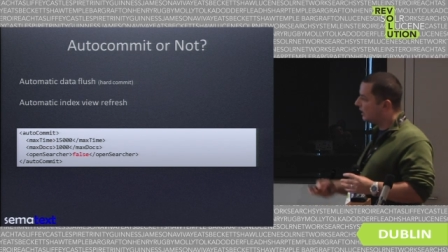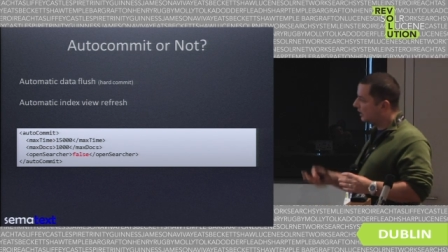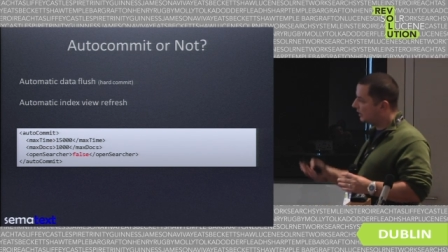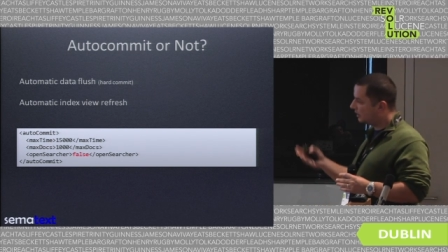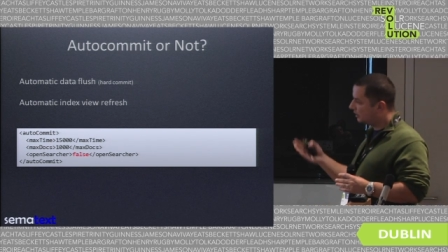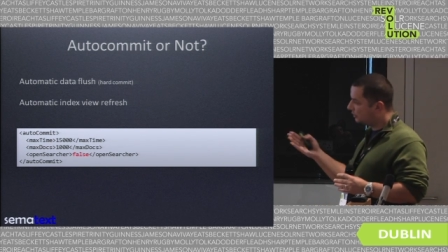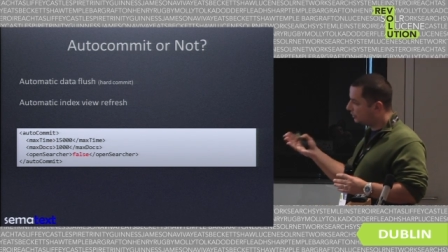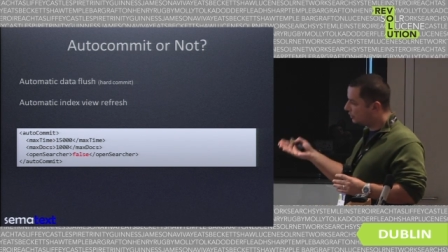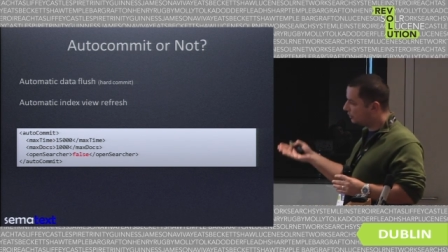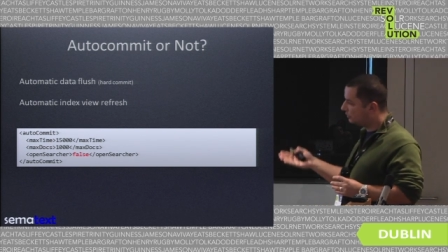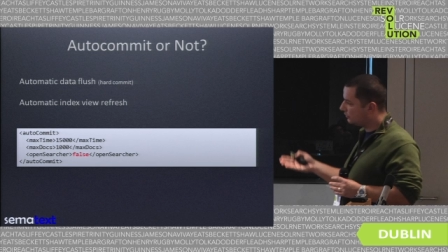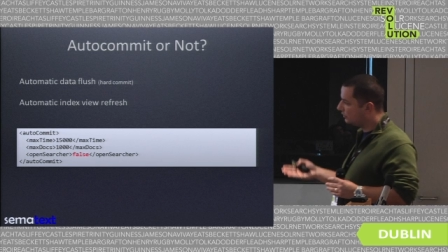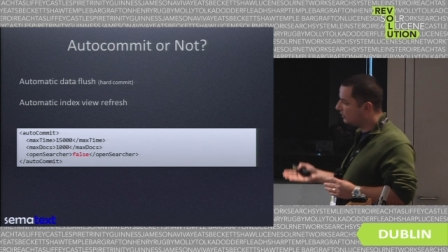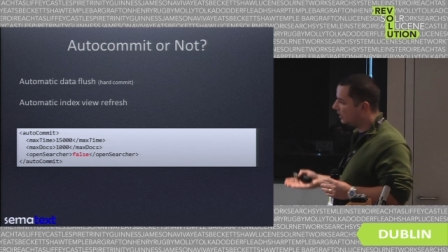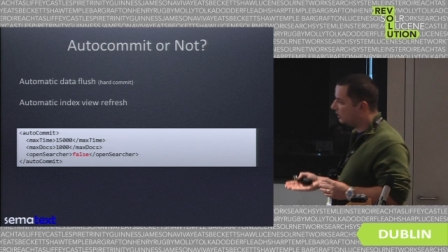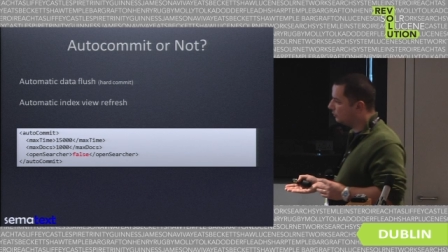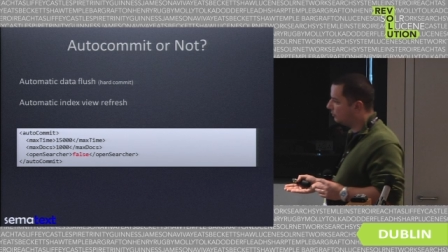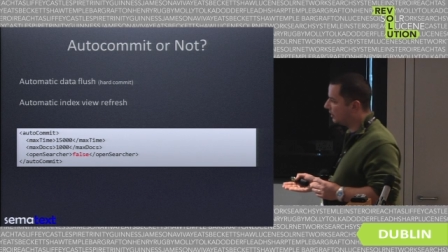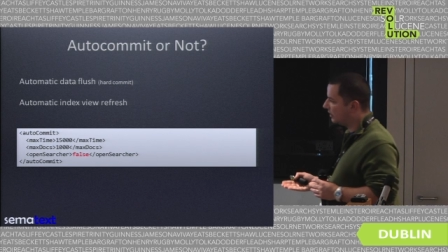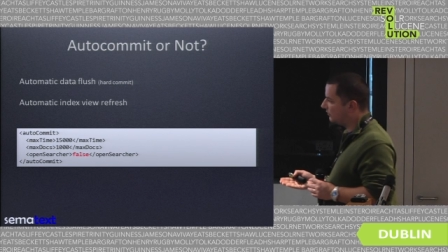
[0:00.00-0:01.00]
In addition to
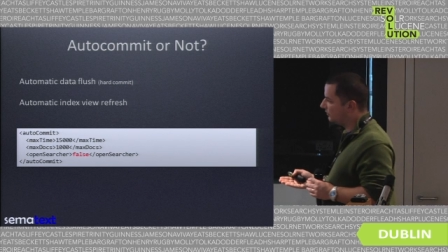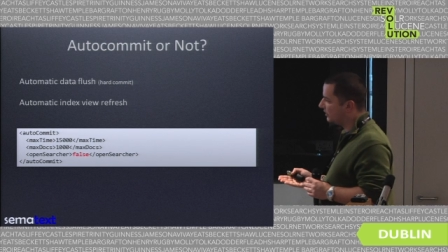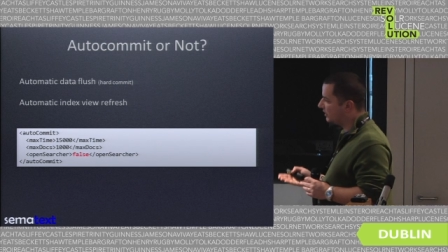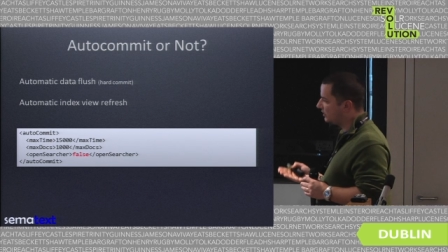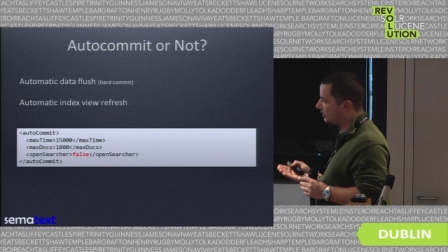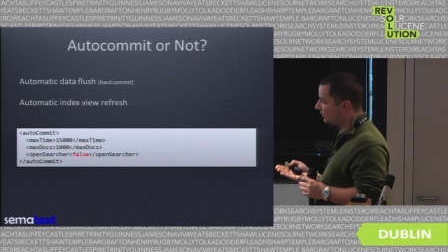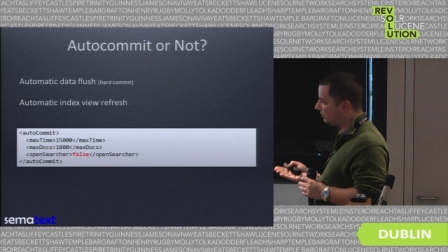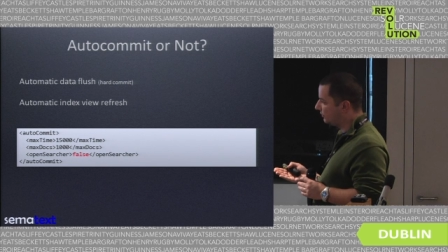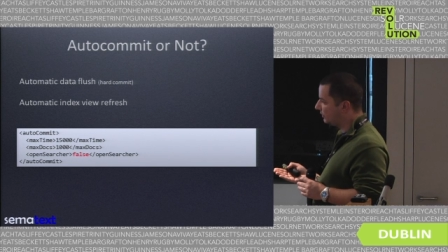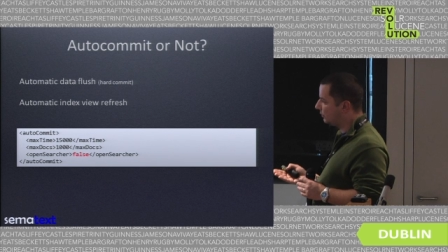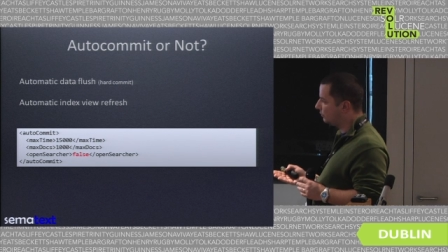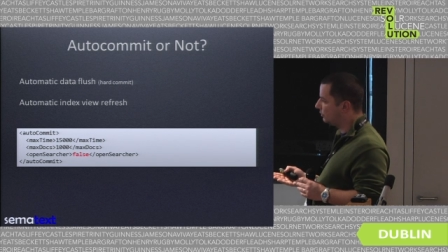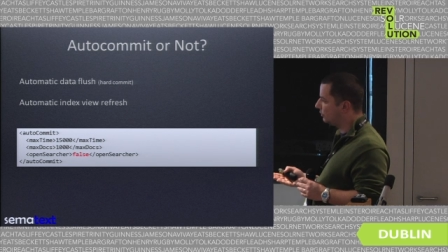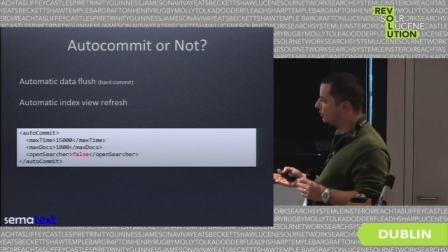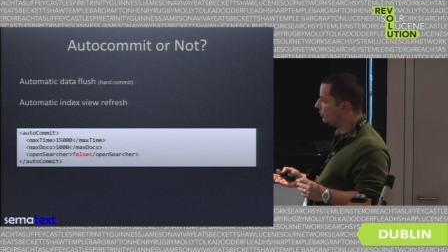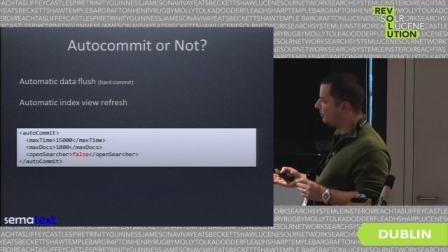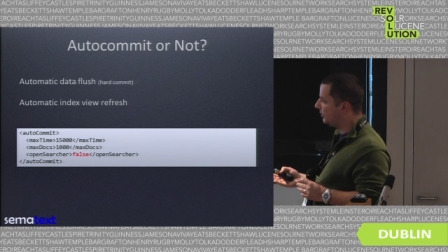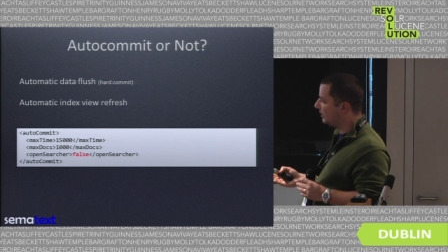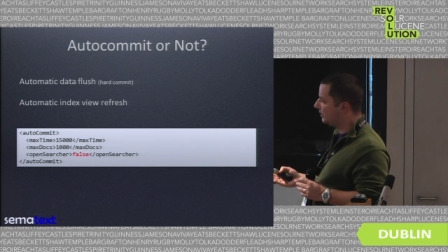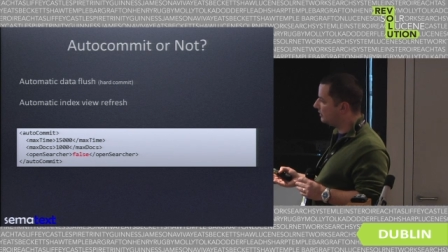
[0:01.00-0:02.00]
that, we have the soft
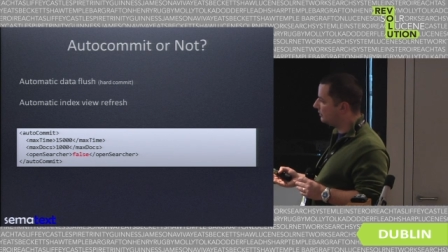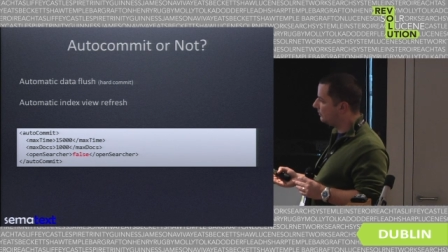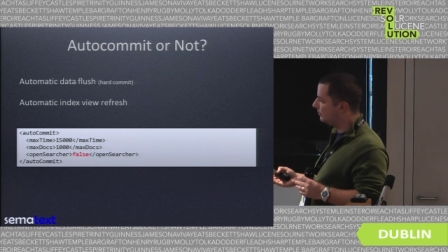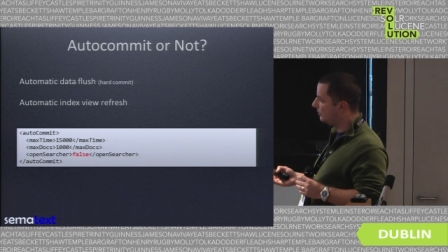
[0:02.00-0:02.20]
auto-commit,